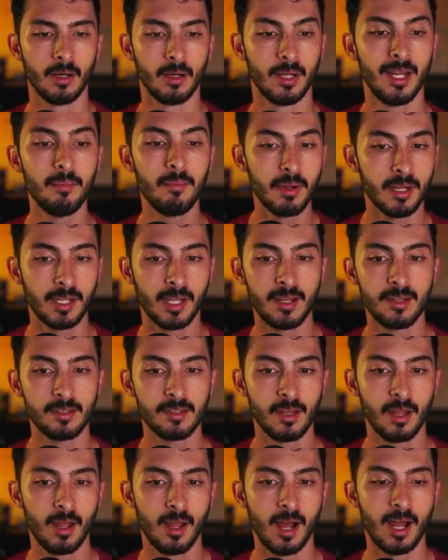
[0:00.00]
In my case,
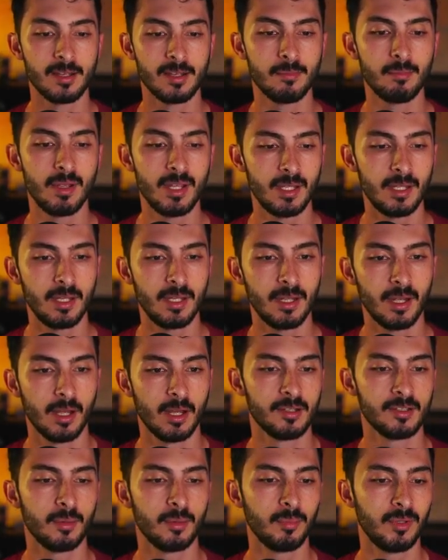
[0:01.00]
I am making
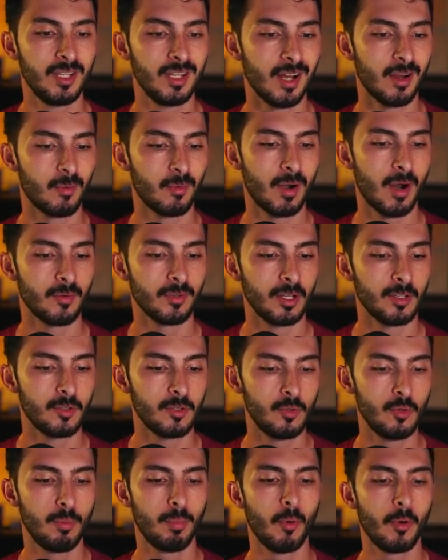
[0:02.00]
something around
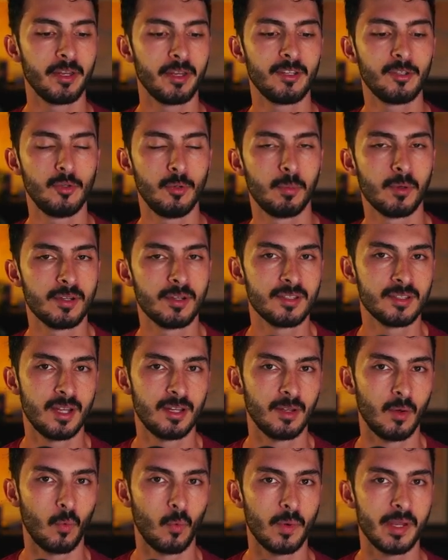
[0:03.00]

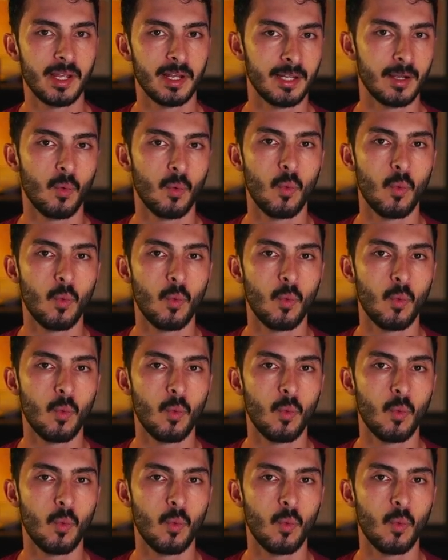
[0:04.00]
2.2% weekly.